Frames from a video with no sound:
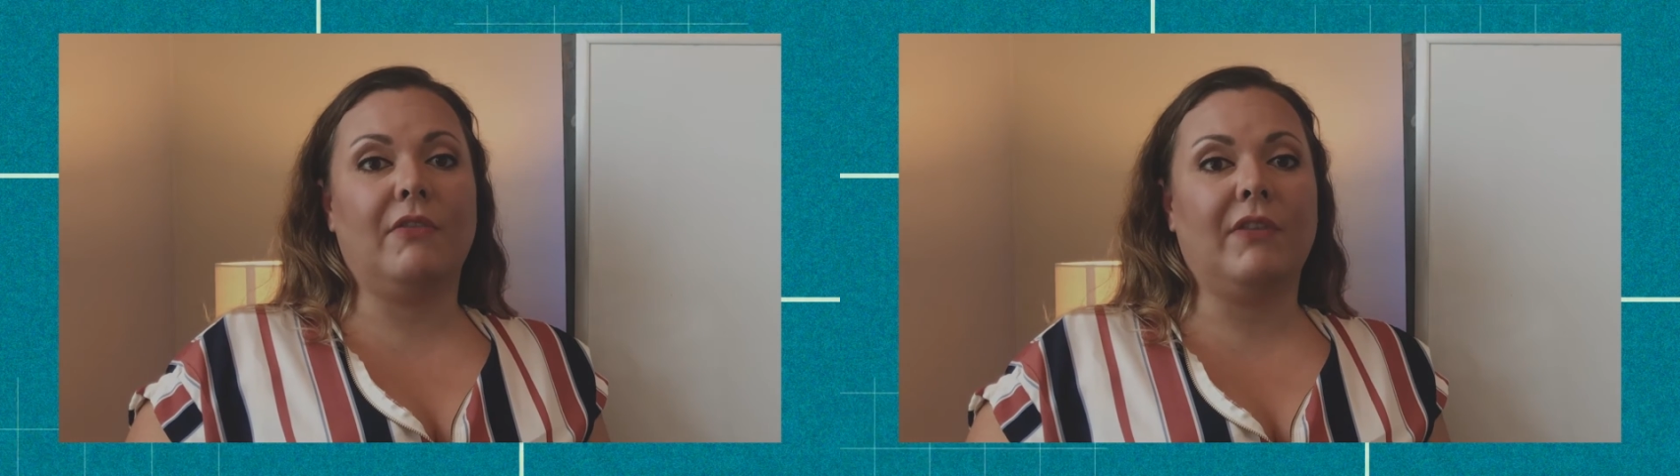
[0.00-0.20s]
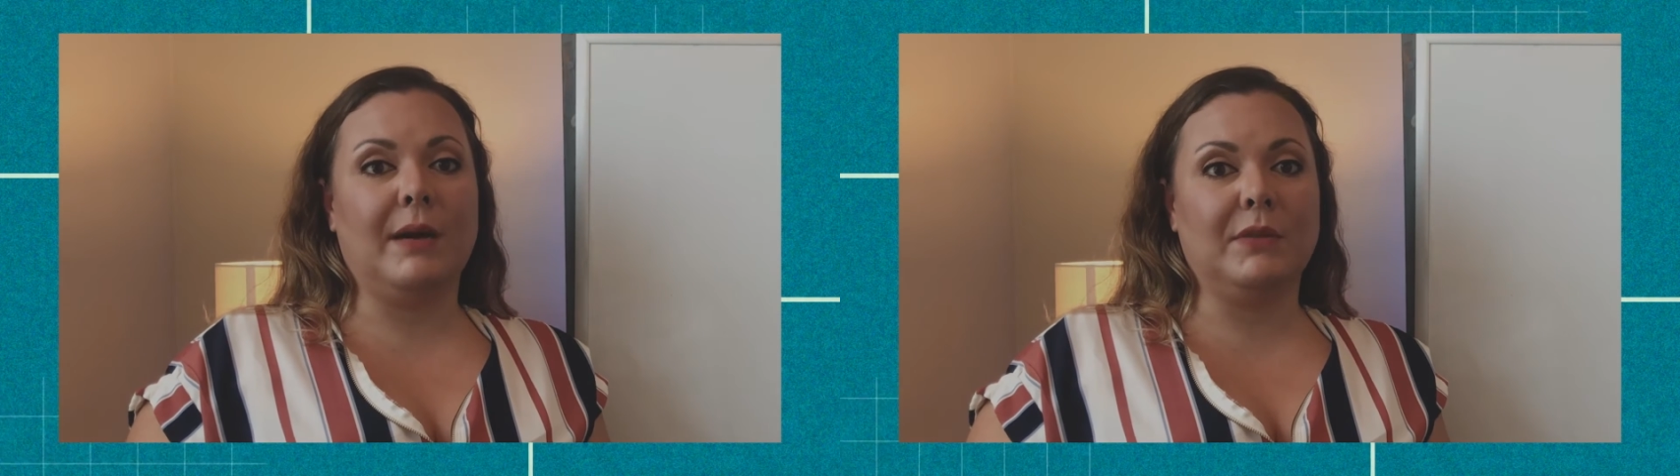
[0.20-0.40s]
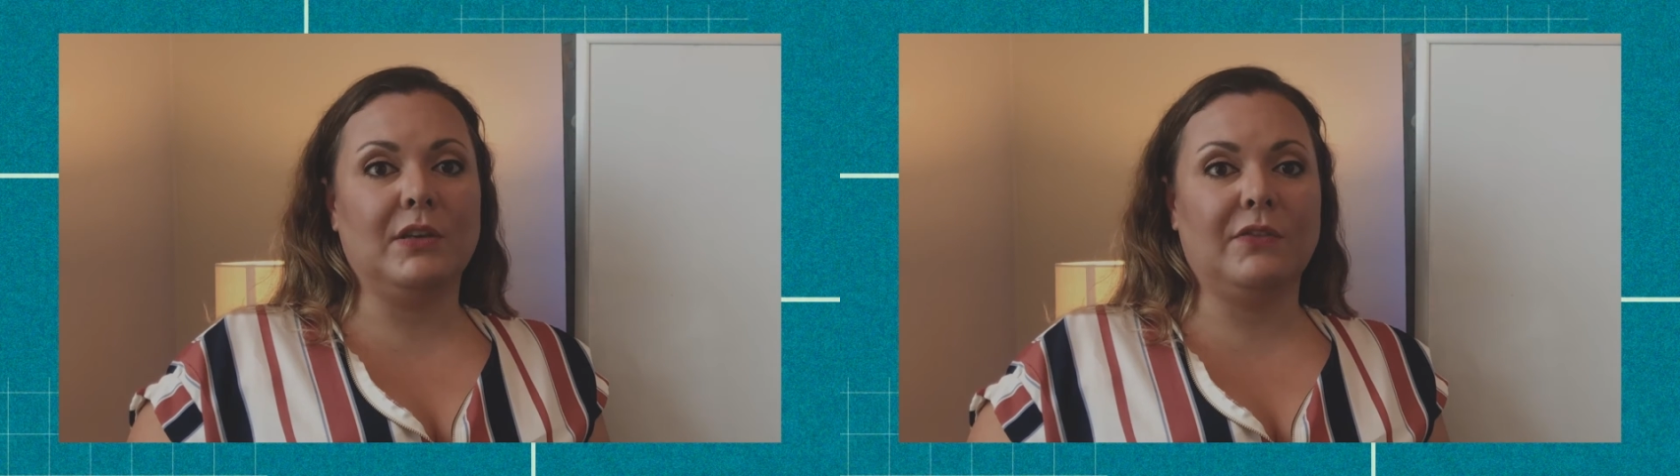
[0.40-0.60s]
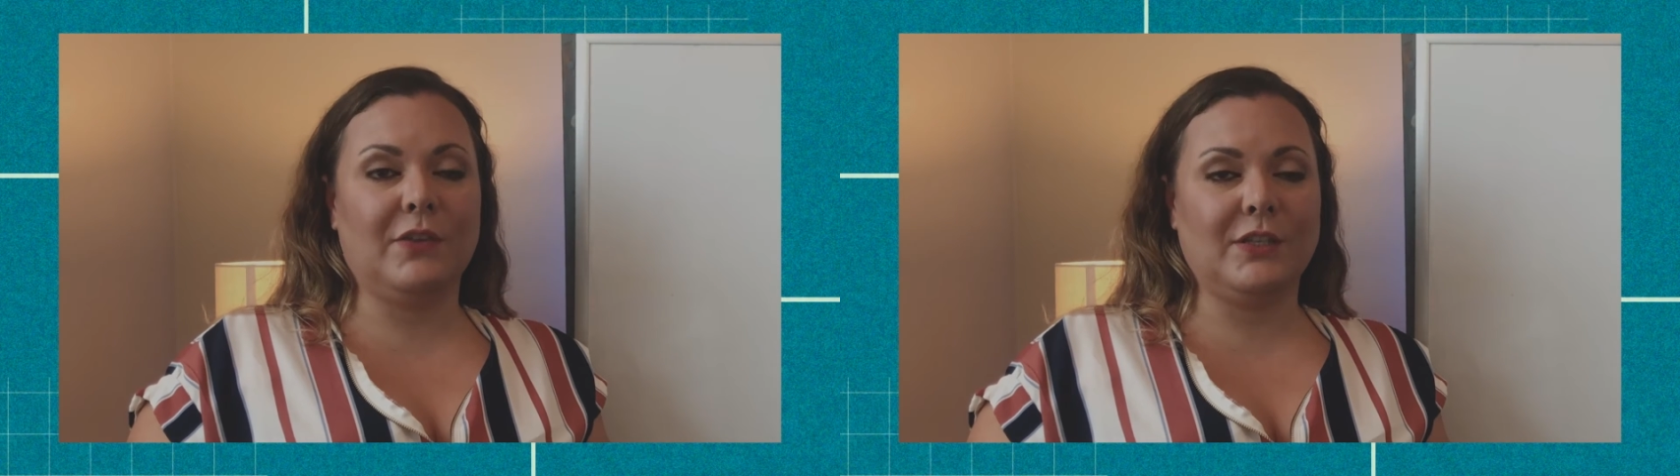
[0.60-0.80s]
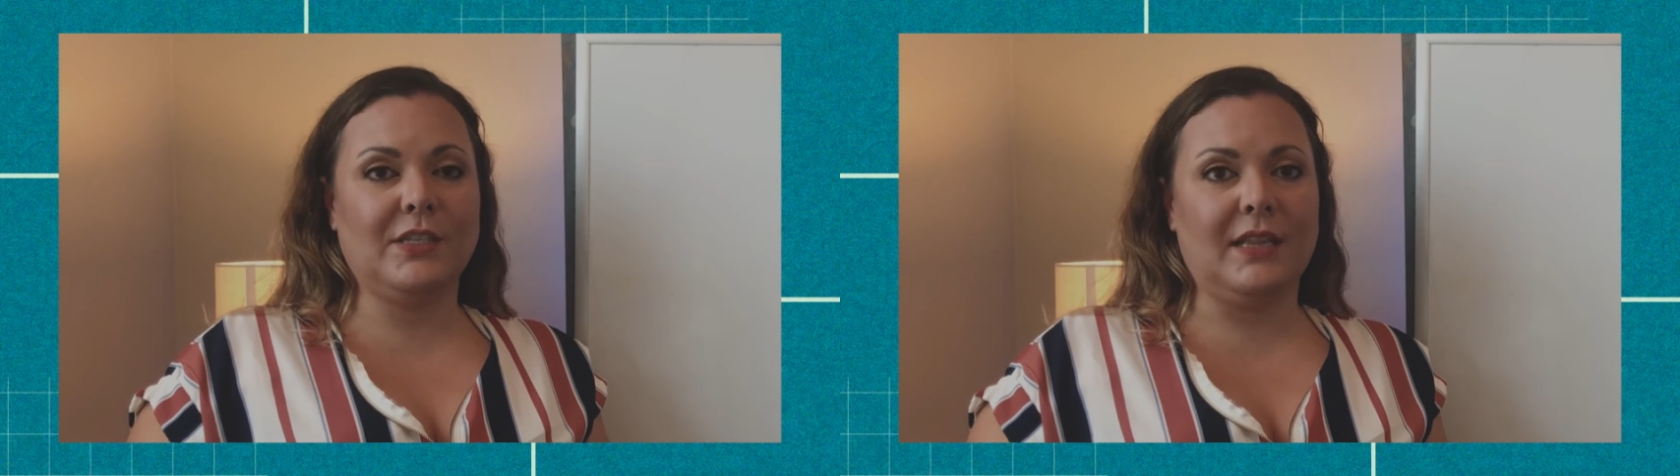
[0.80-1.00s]
Family
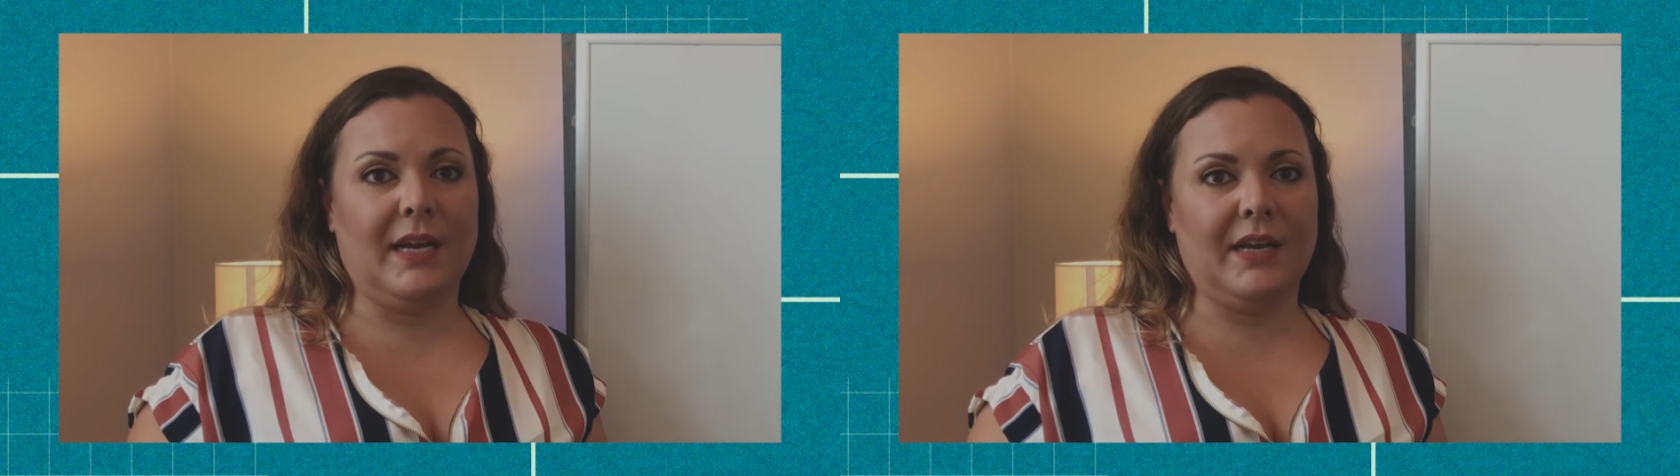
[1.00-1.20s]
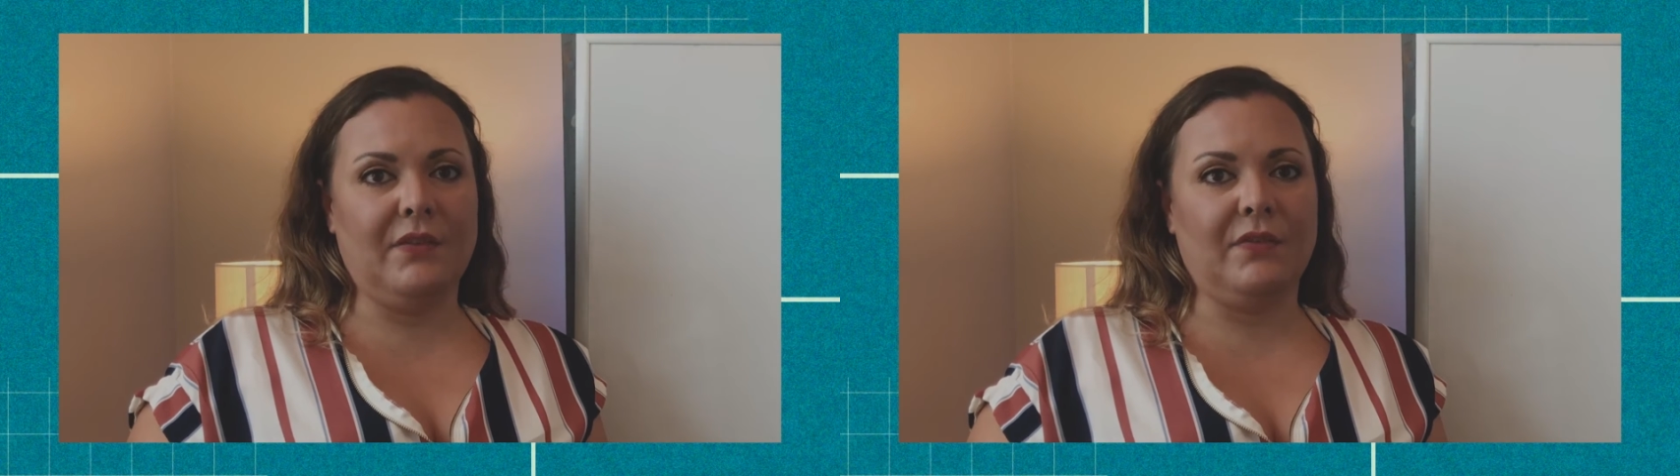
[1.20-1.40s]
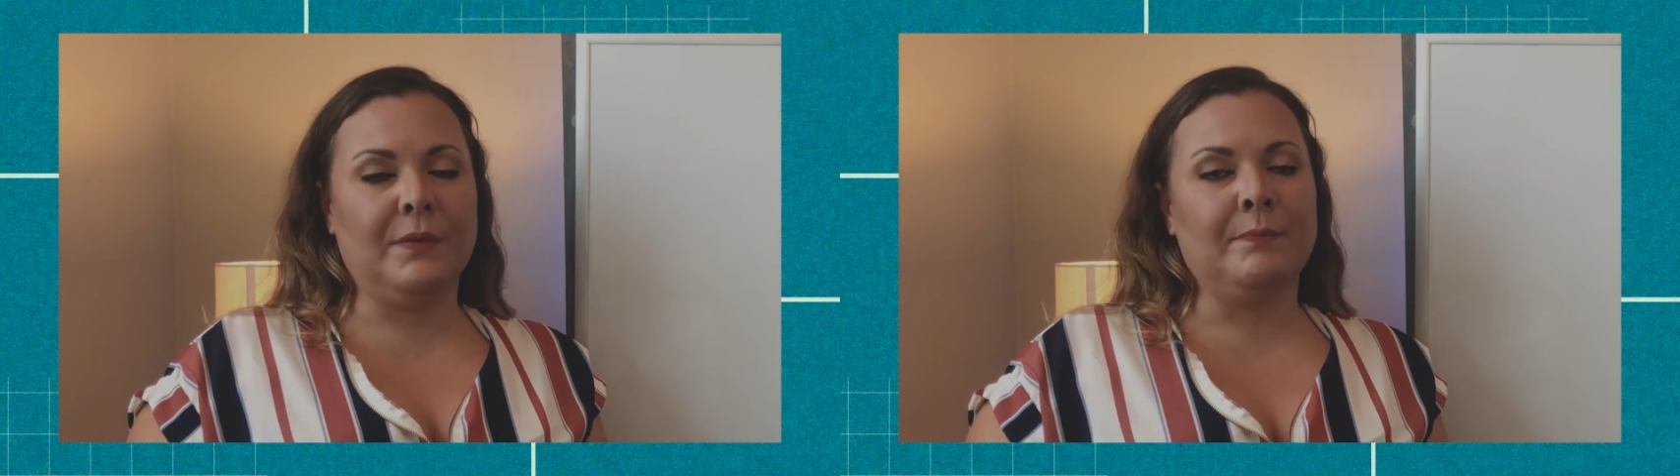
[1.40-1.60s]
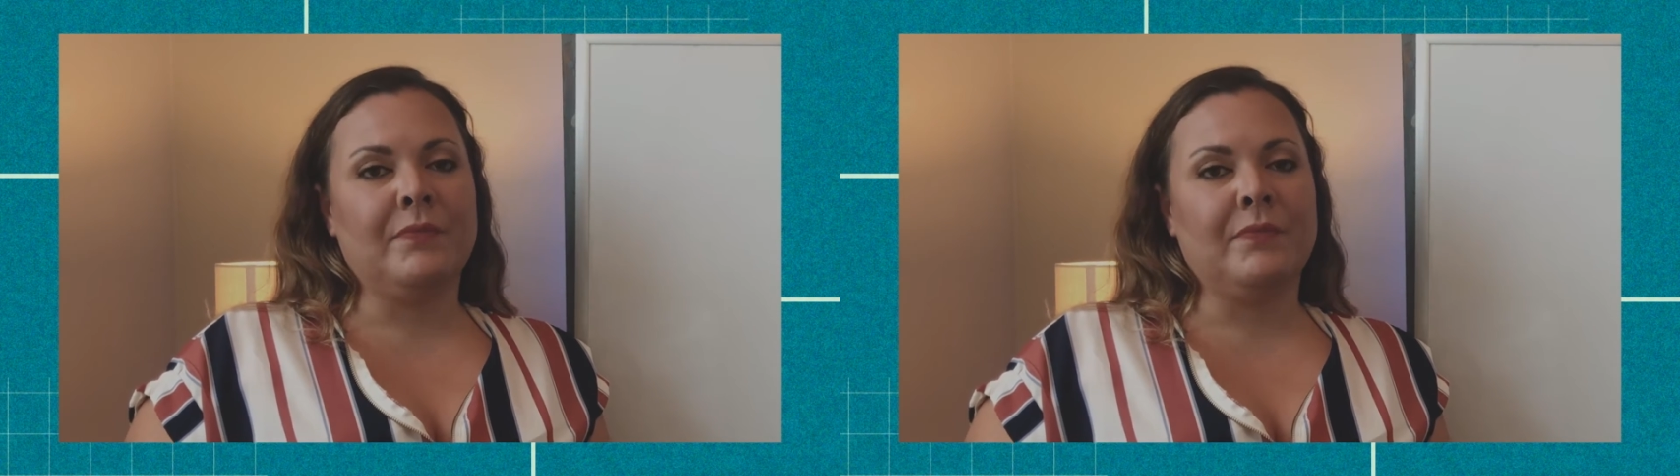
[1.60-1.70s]
First Life.